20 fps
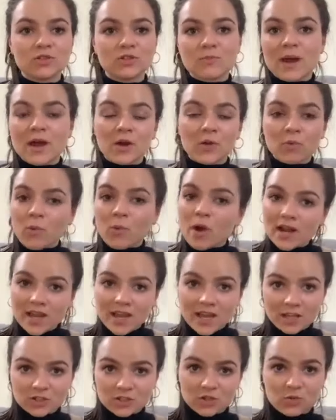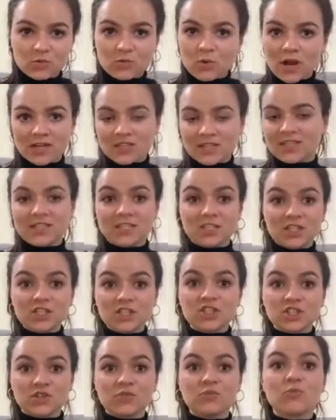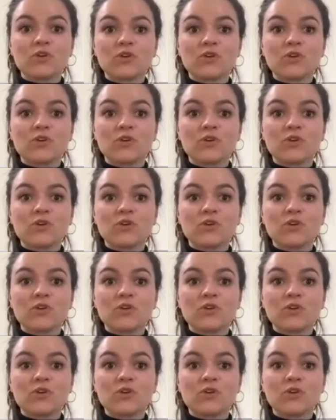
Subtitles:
no matter what age or what condition,